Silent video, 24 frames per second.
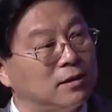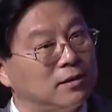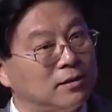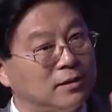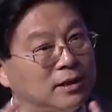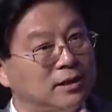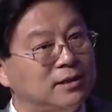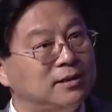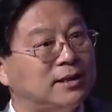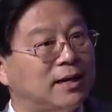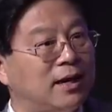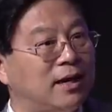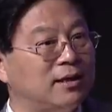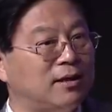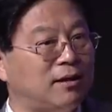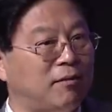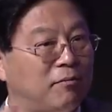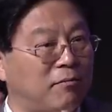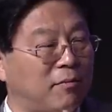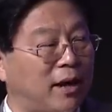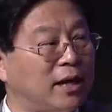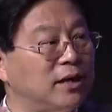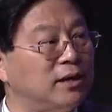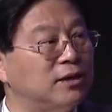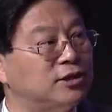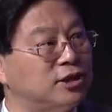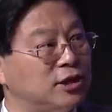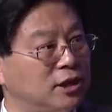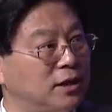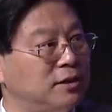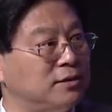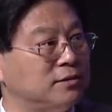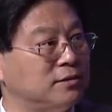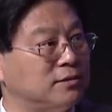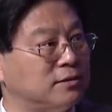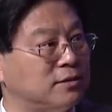these kind of minor
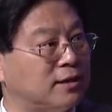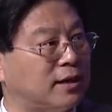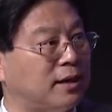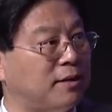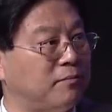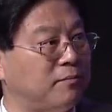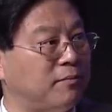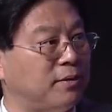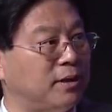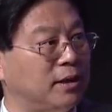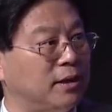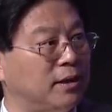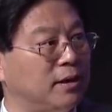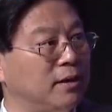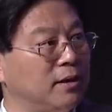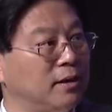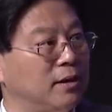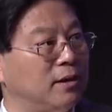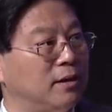changes can be,